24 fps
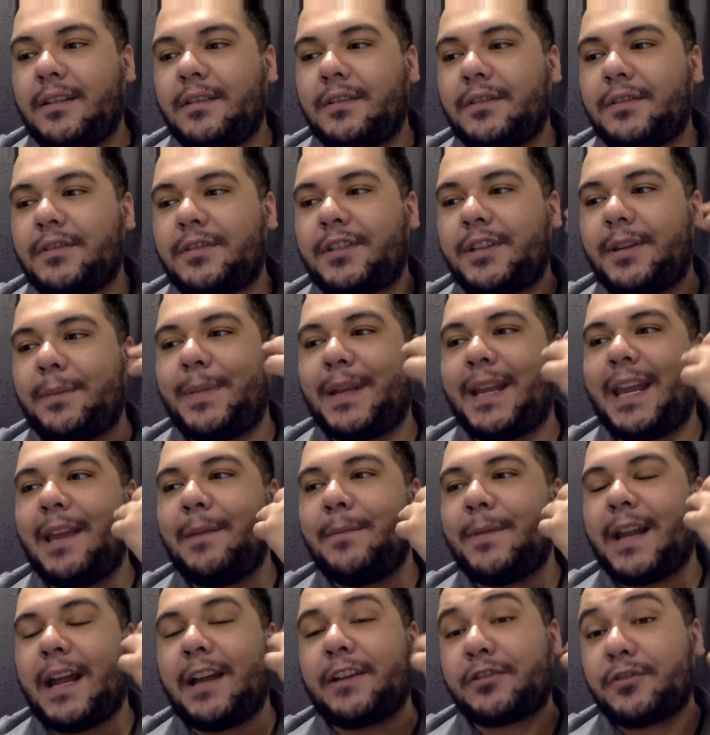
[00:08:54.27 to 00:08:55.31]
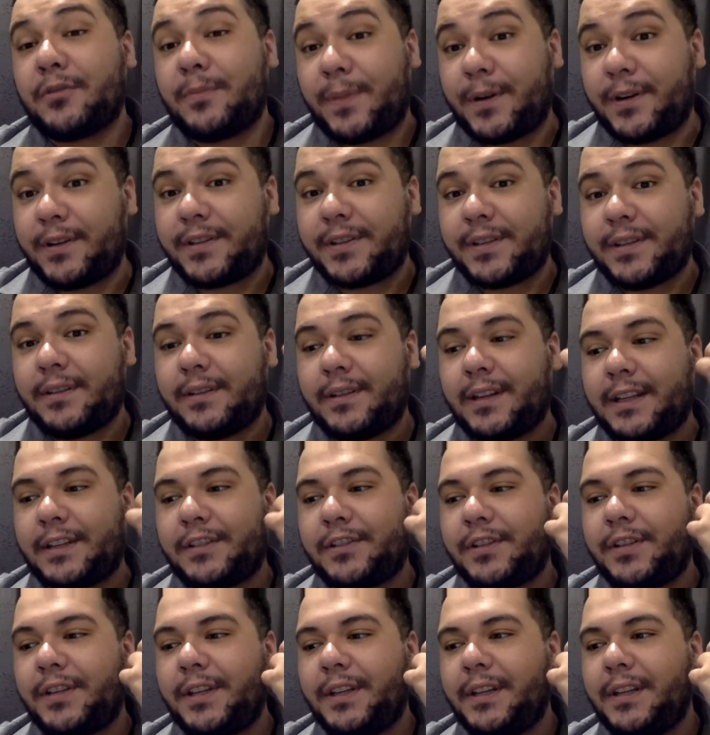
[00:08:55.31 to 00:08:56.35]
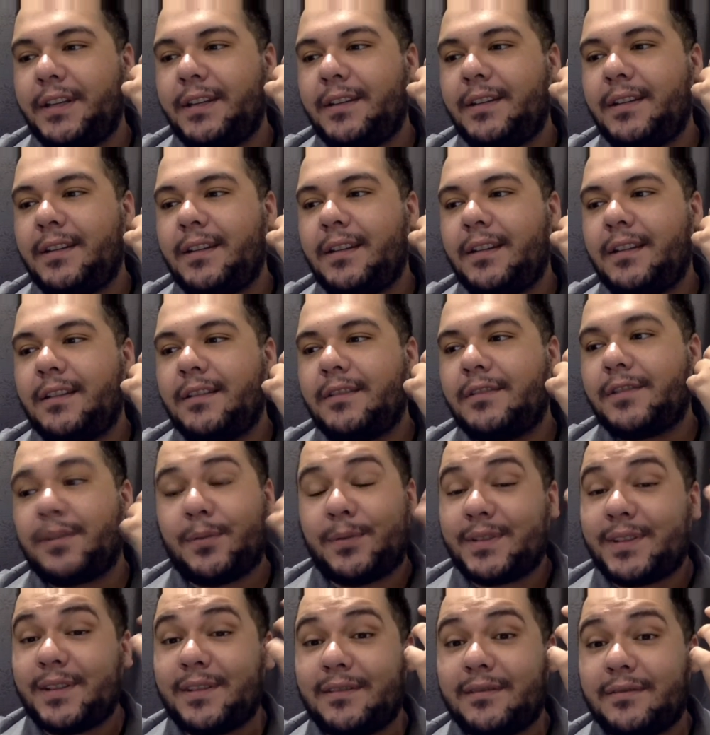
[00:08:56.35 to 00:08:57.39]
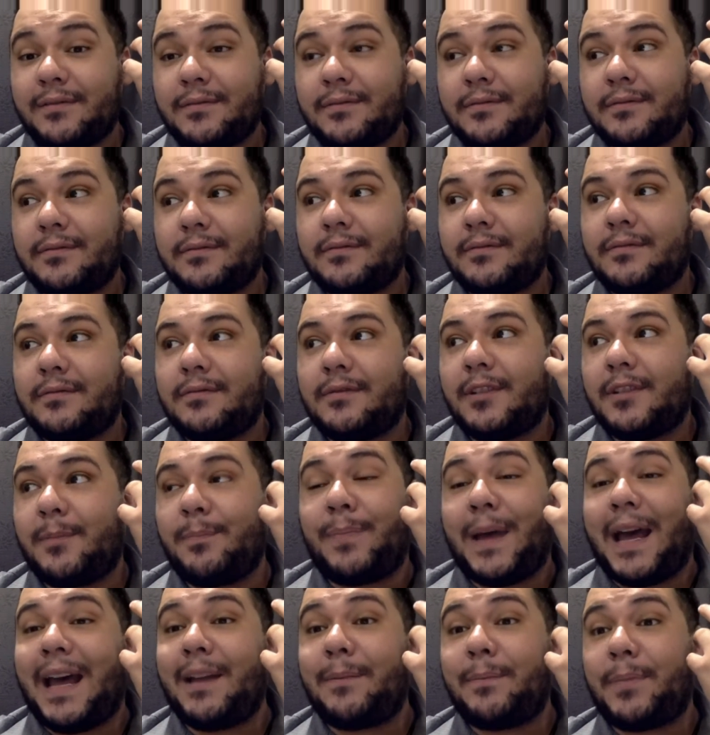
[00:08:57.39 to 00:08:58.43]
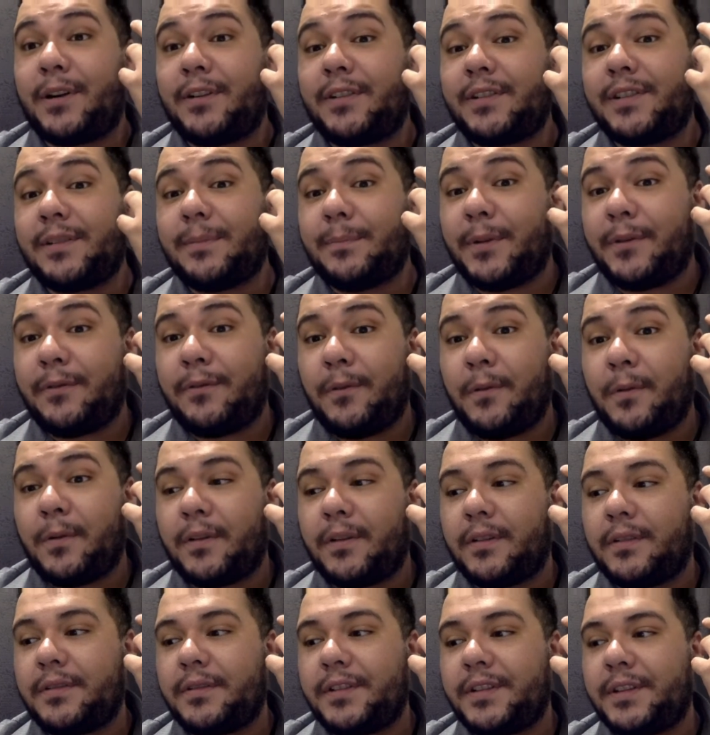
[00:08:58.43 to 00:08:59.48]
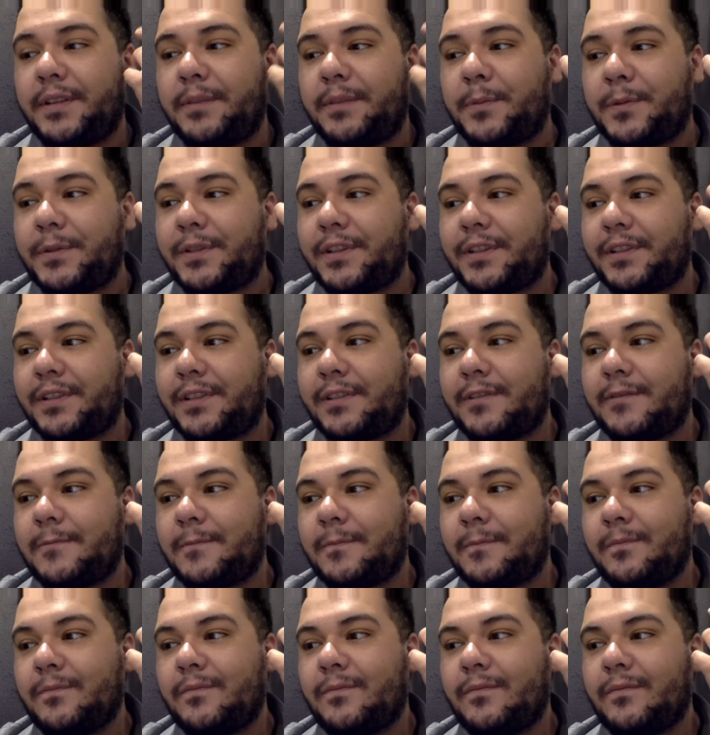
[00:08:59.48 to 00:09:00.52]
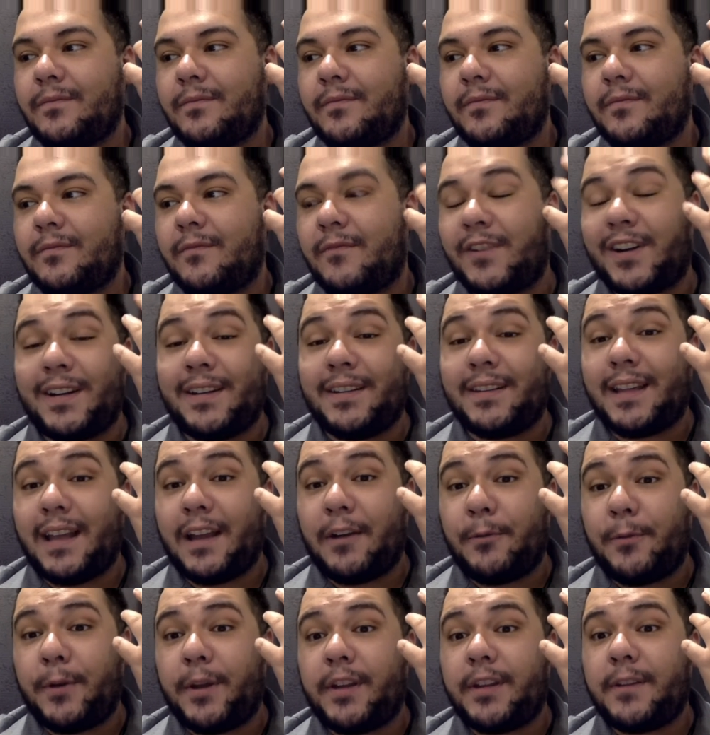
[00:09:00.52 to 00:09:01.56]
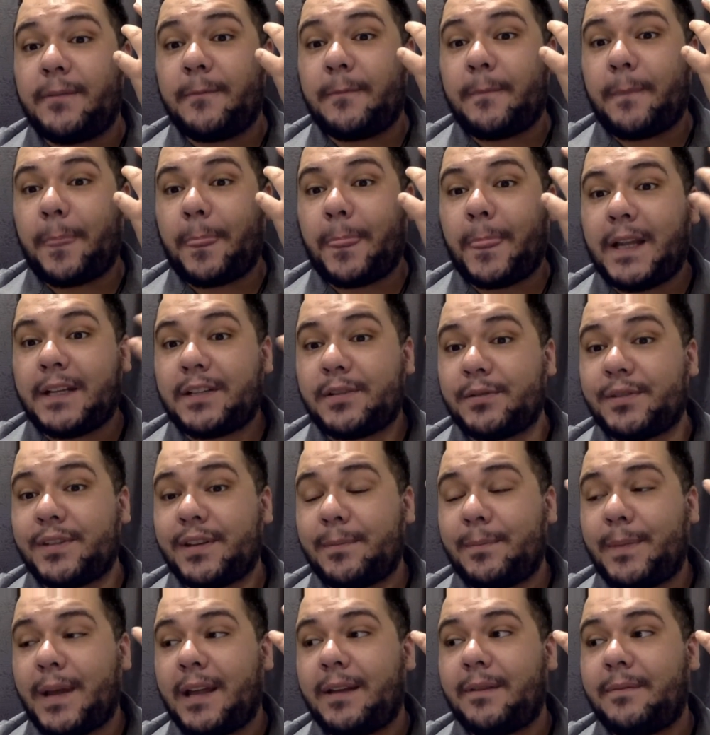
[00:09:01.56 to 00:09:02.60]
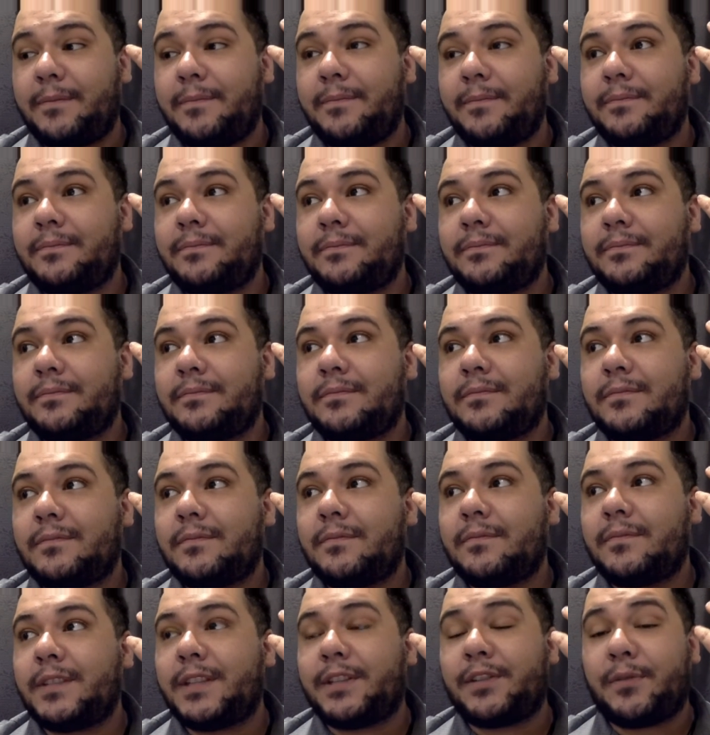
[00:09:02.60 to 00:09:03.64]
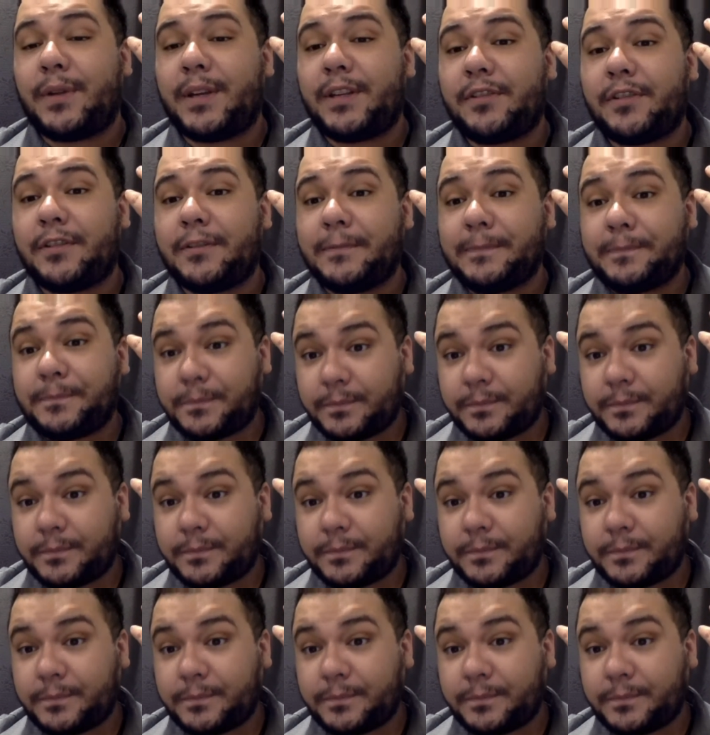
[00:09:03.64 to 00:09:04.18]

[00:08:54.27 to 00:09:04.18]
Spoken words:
she became an actual person. Like she wasn't a bad person before. She was just written that way. And she was in a bad situation.